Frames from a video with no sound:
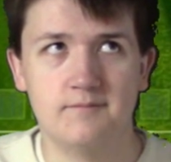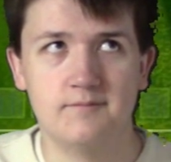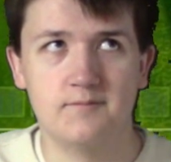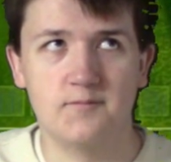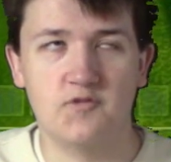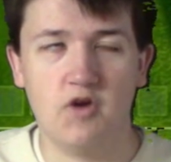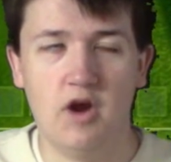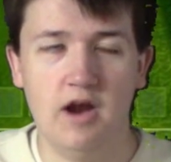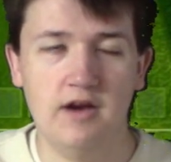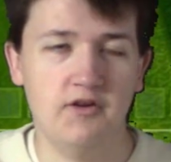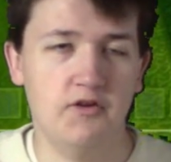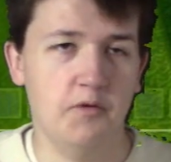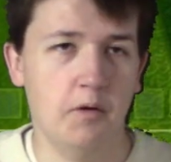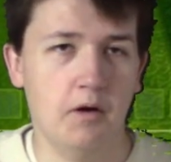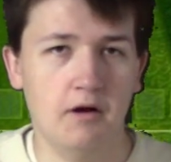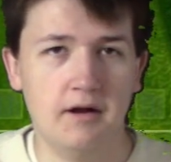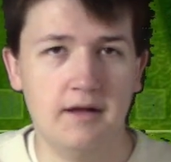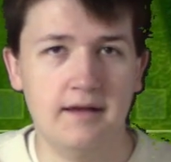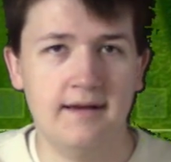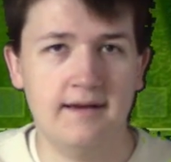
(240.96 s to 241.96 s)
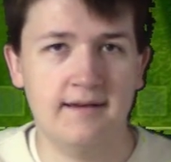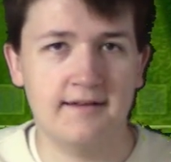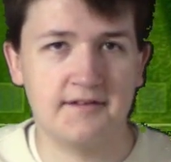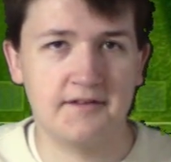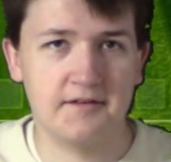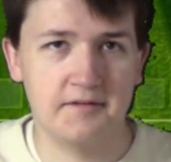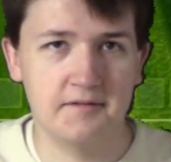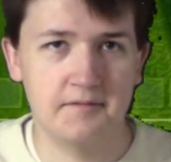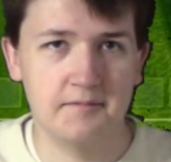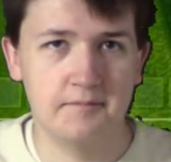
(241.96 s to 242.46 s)
try too hard, I guess.
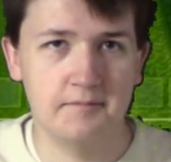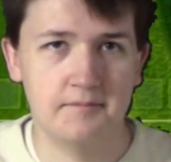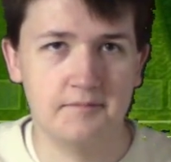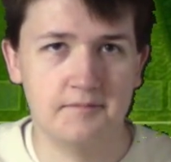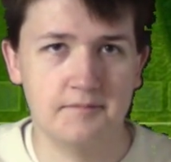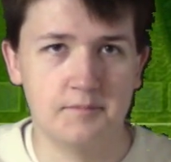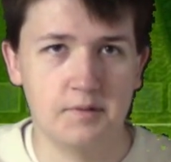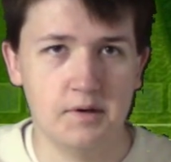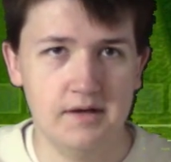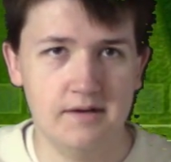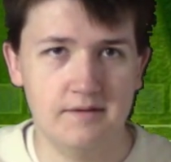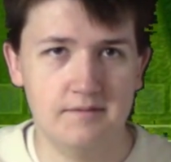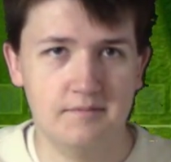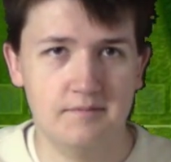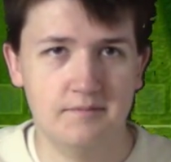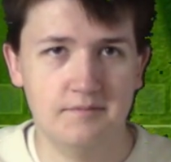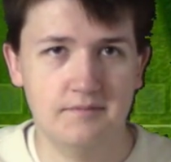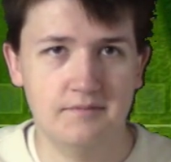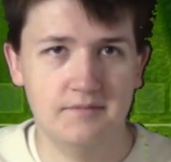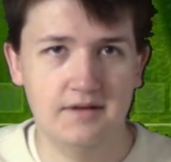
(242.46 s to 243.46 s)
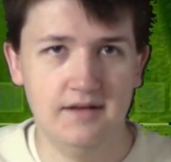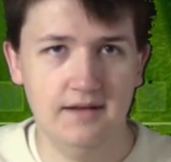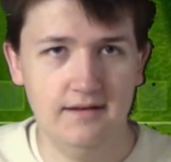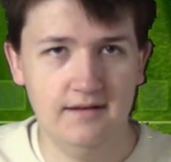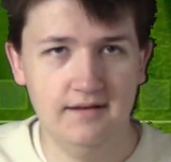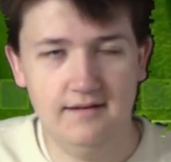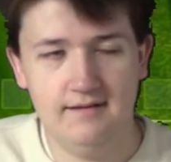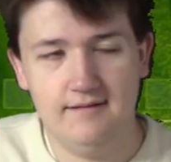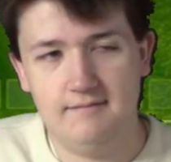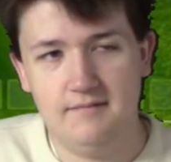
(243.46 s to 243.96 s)
But
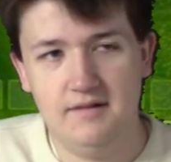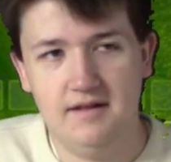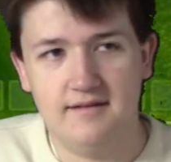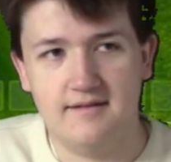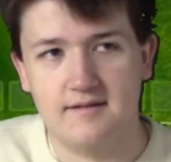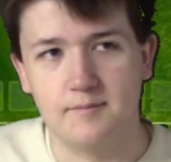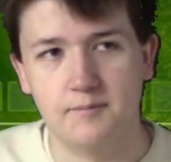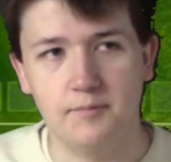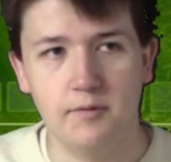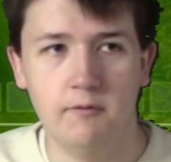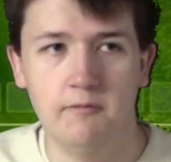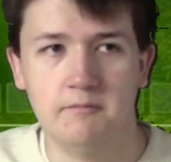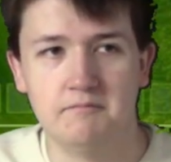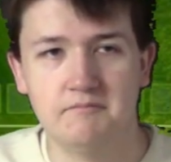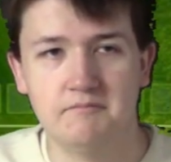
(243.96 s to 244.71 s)
it's simple.